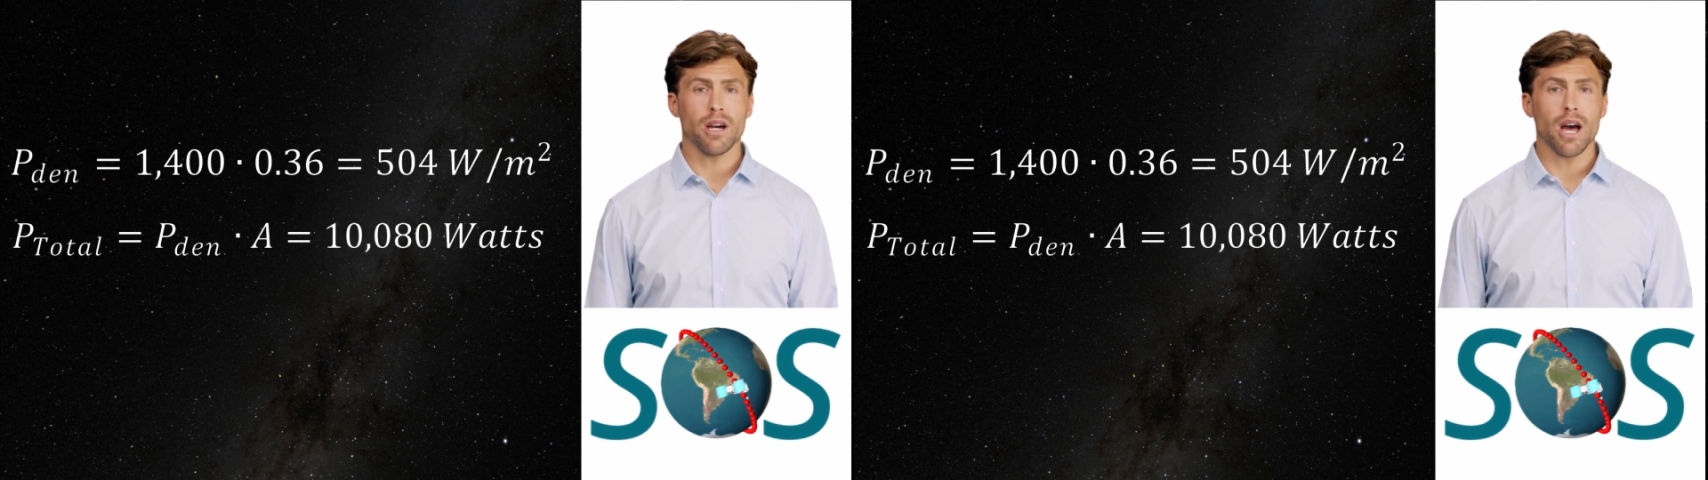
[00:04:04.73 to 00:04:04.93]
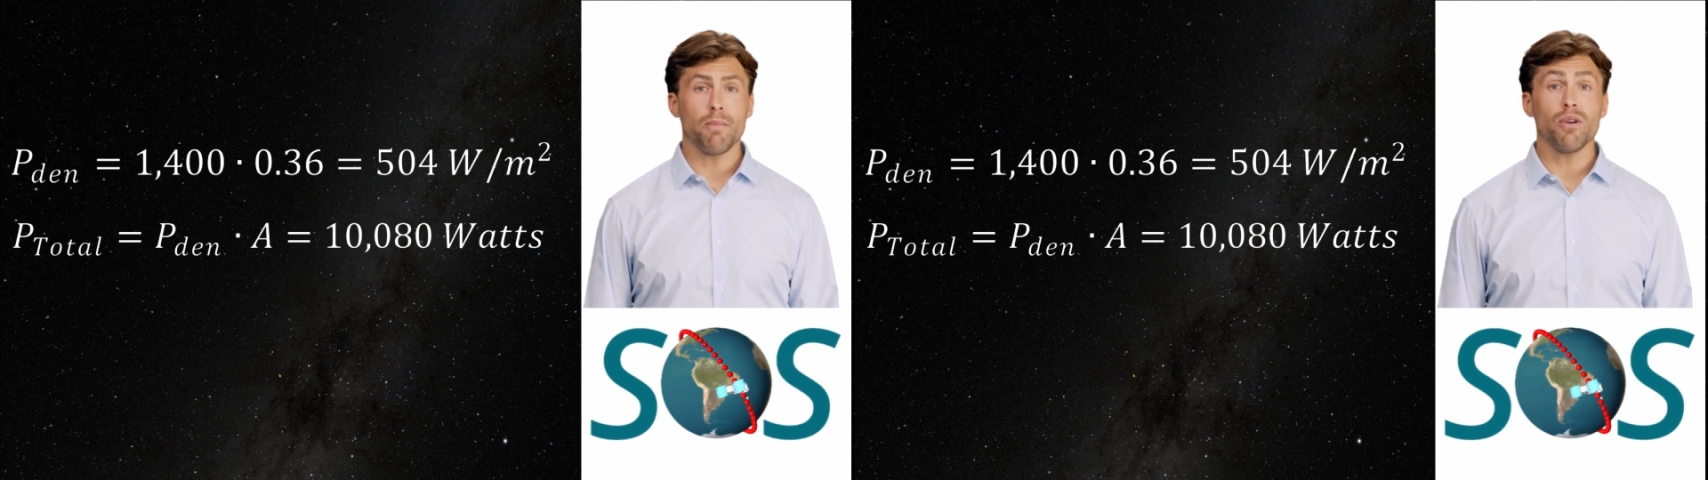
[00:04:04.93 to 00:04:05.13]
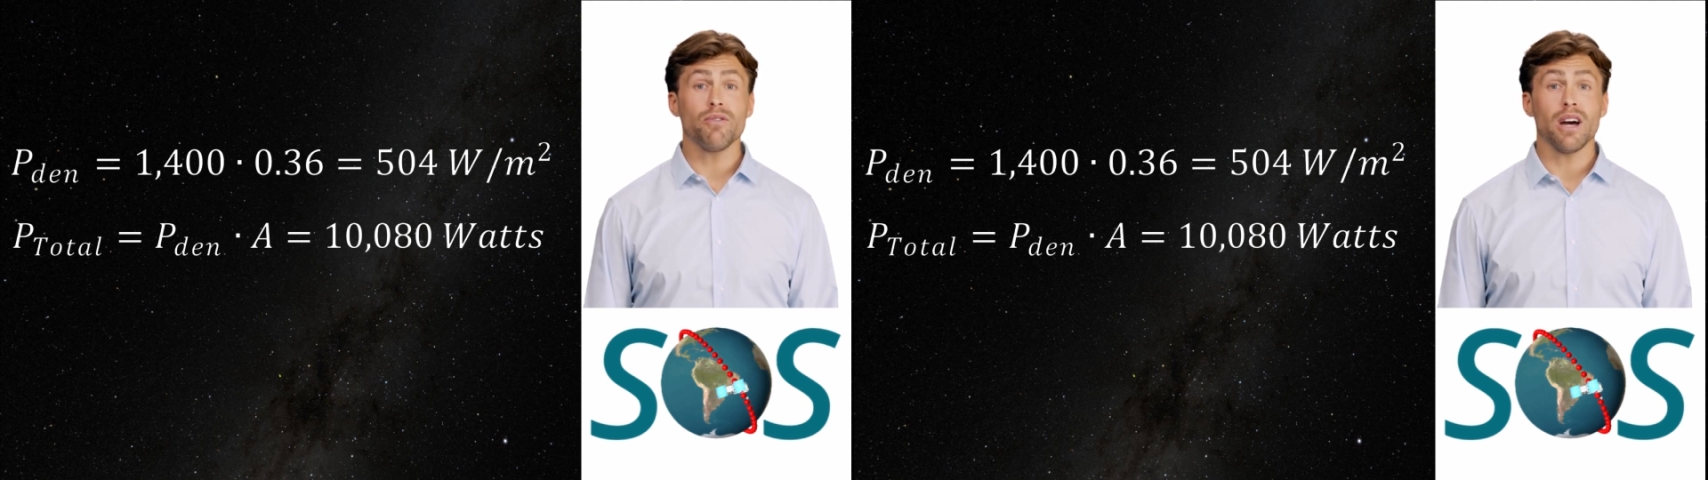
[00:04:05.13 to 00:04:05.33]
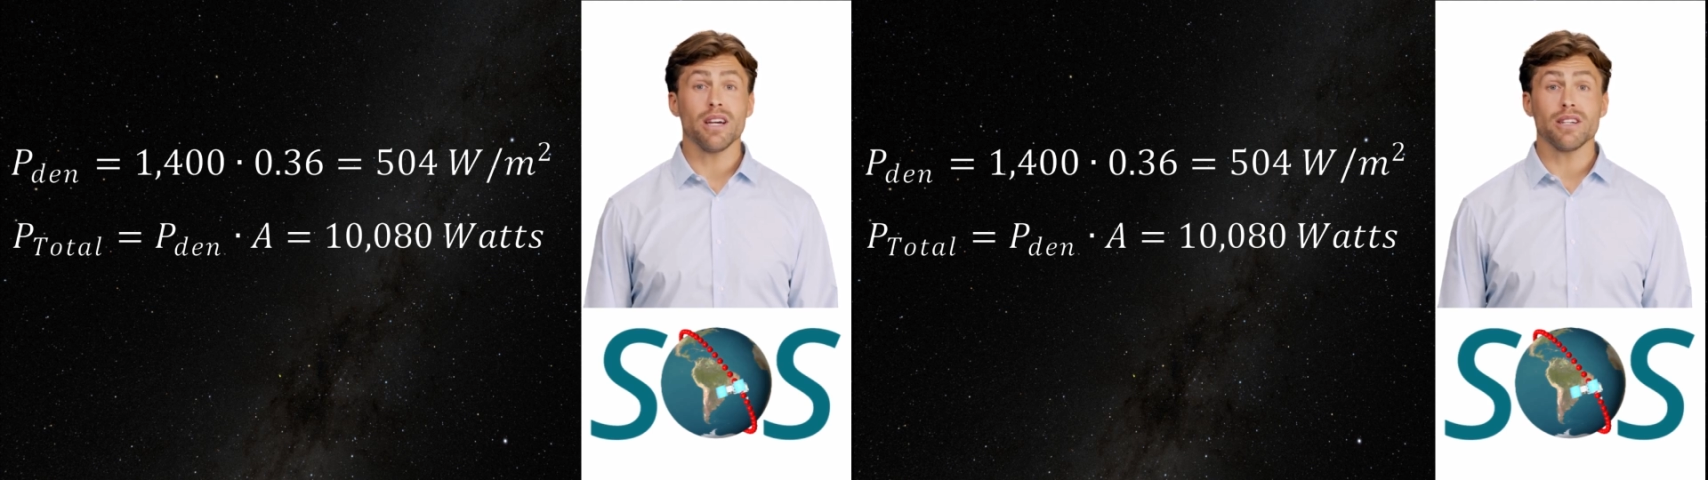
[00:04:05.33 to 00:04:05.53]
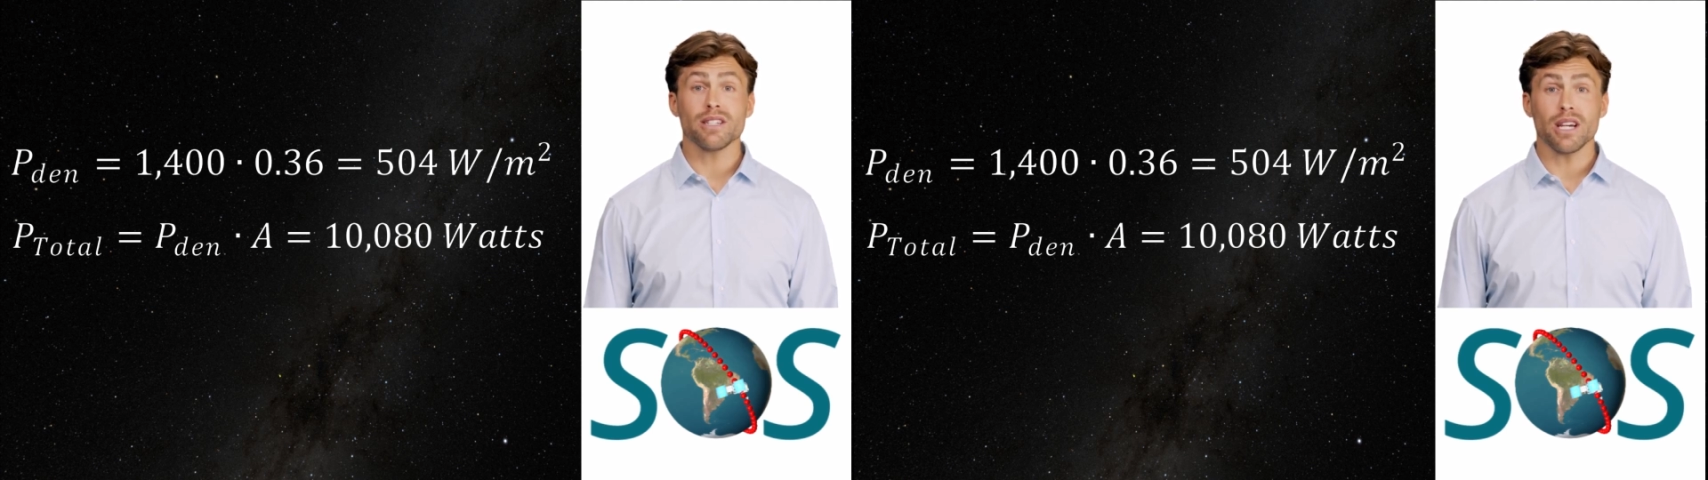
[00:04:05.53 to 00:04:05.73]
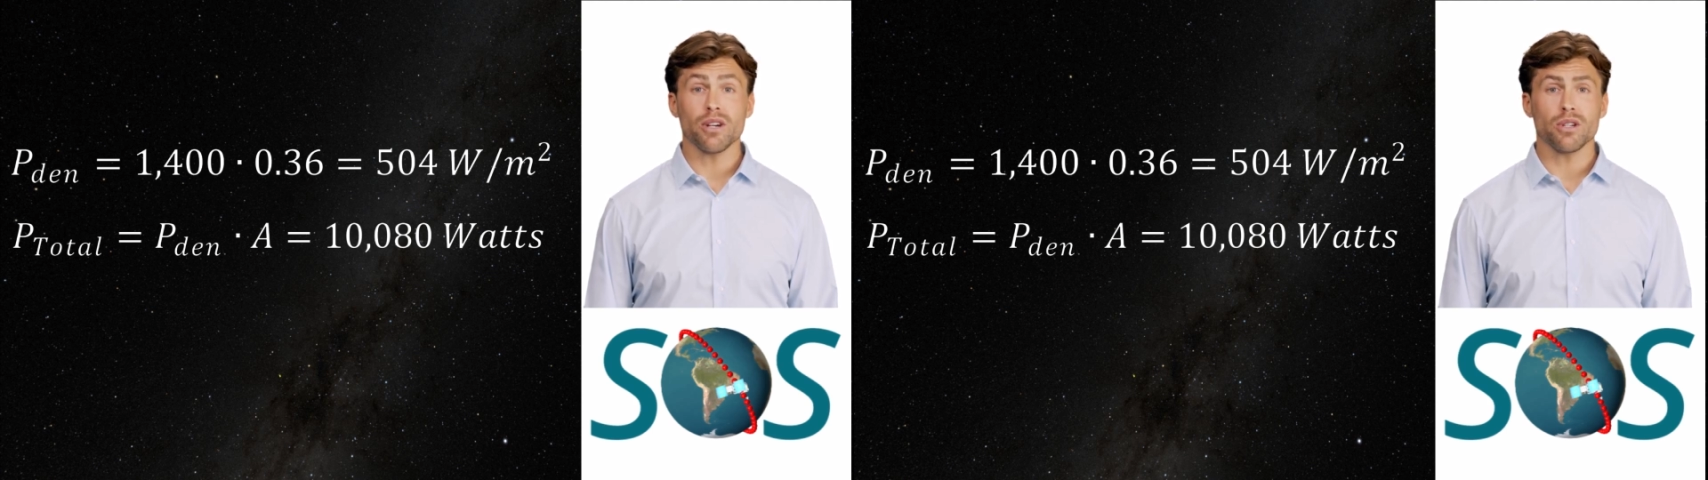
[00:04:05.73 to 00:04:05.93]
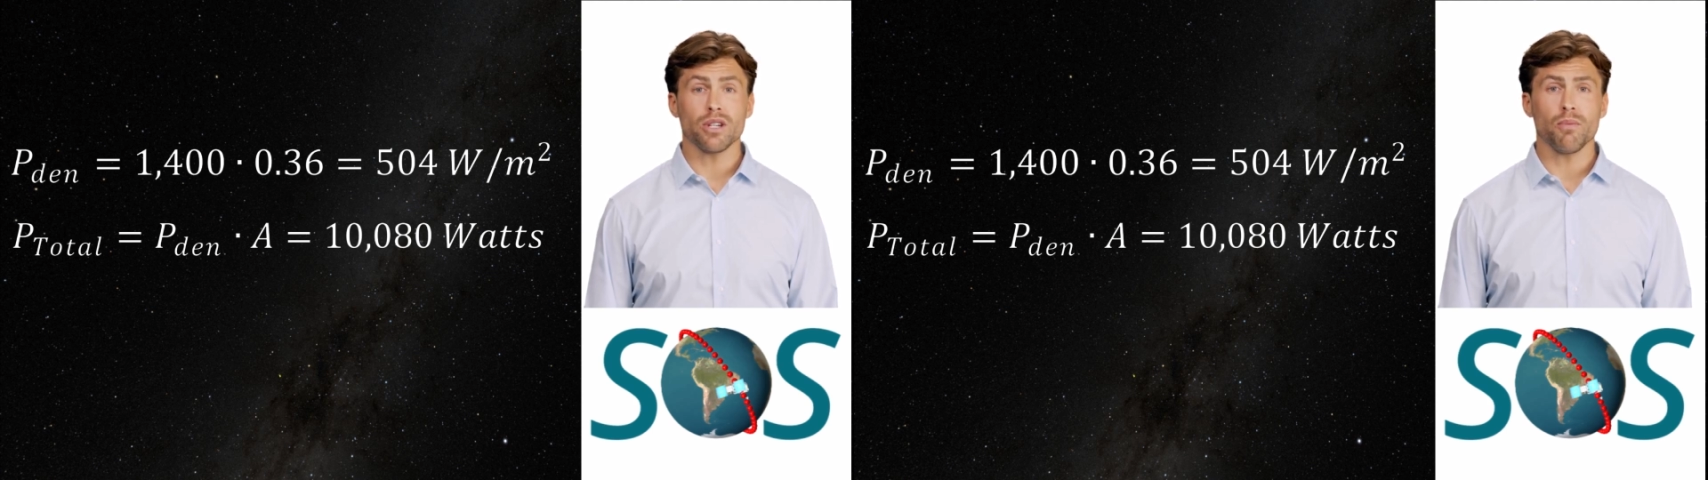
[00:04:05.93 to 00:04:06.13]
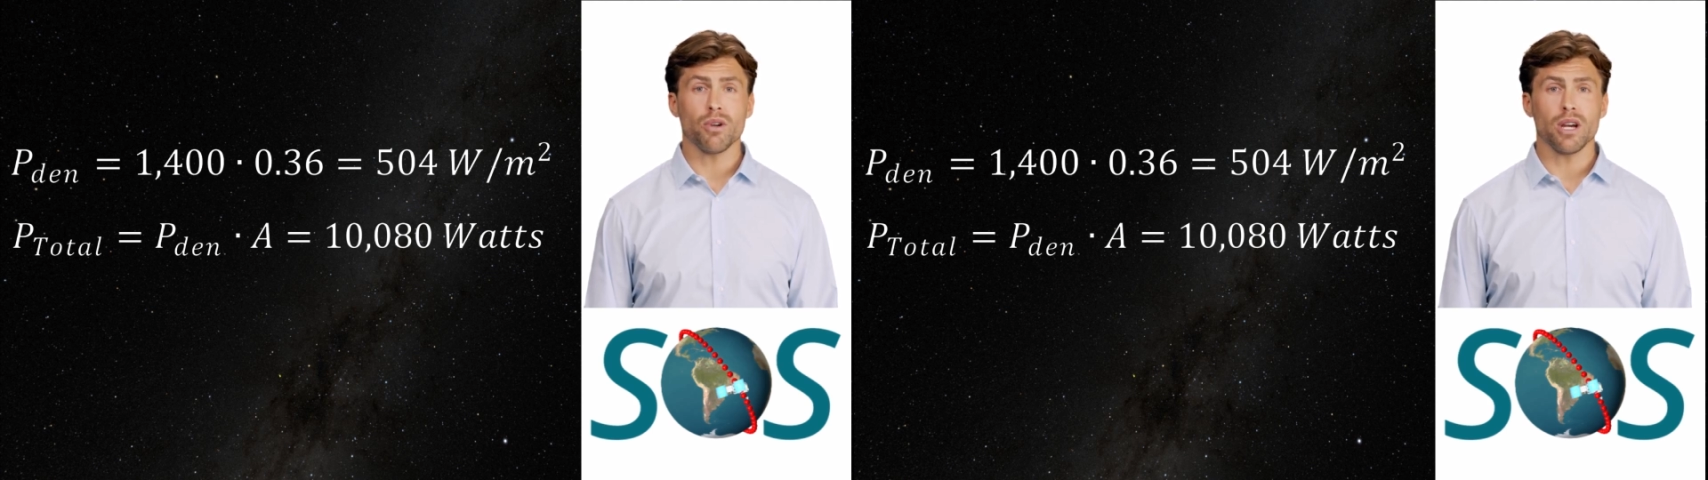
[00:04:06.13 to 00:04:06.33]
and provide continuous
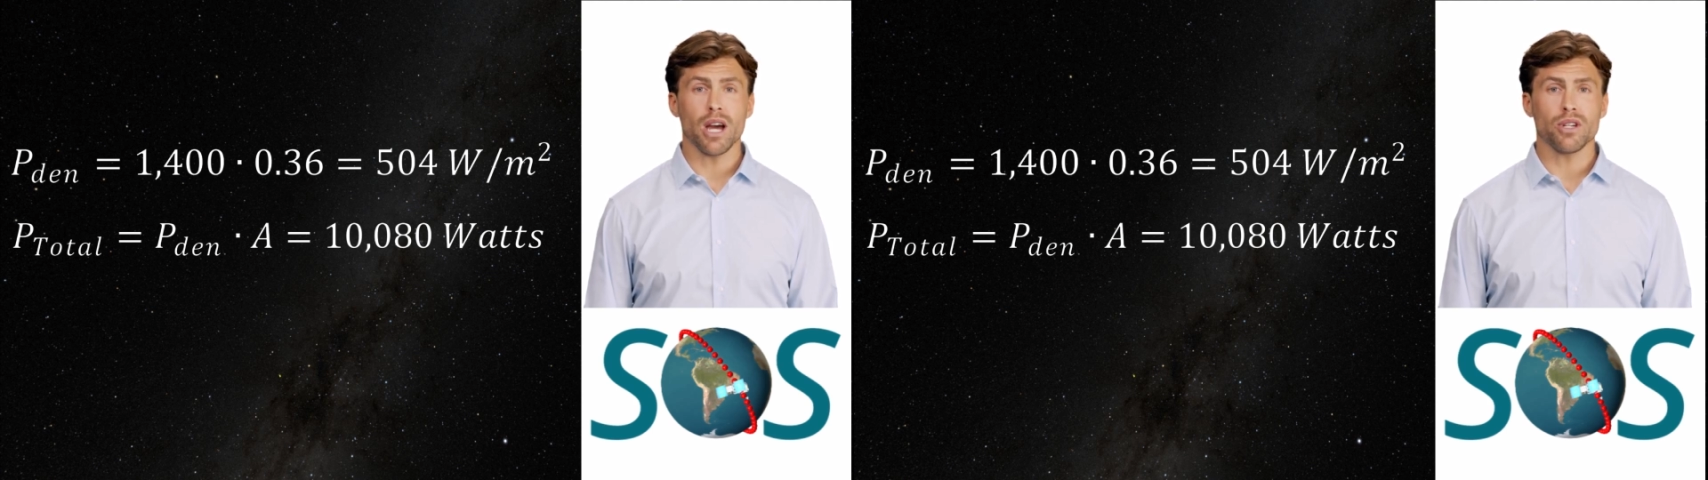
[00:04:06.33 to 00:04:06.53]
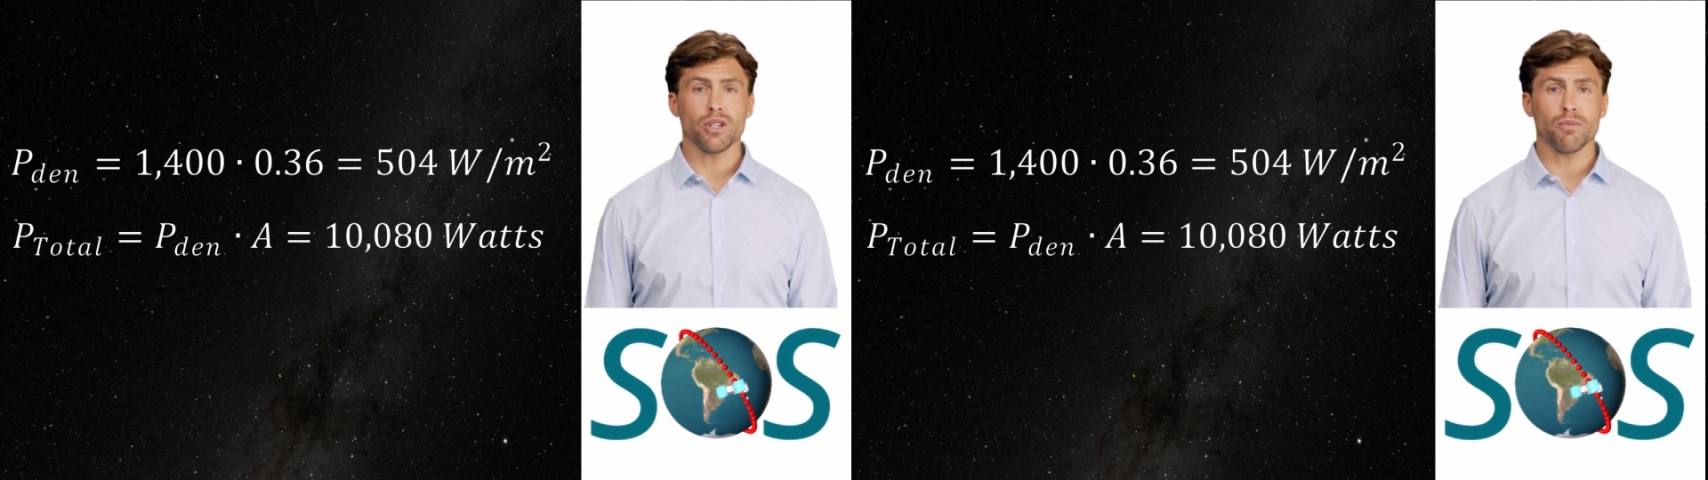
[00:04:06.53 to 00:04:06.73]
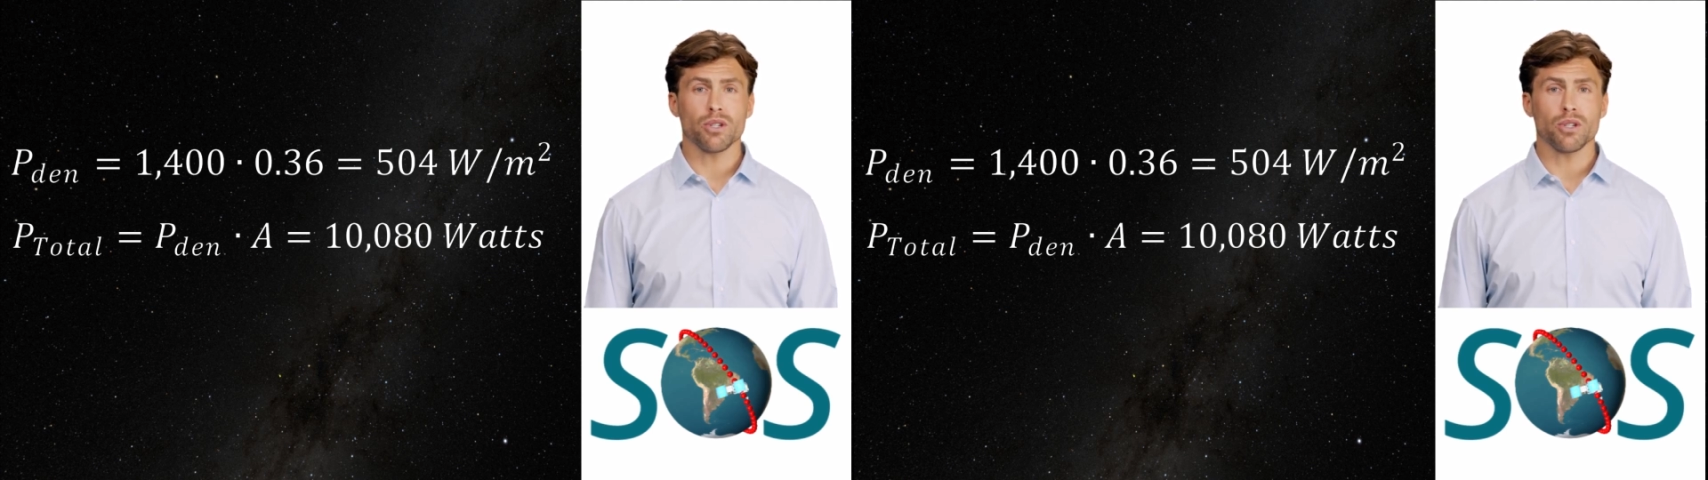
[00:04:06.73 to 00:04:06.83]
communication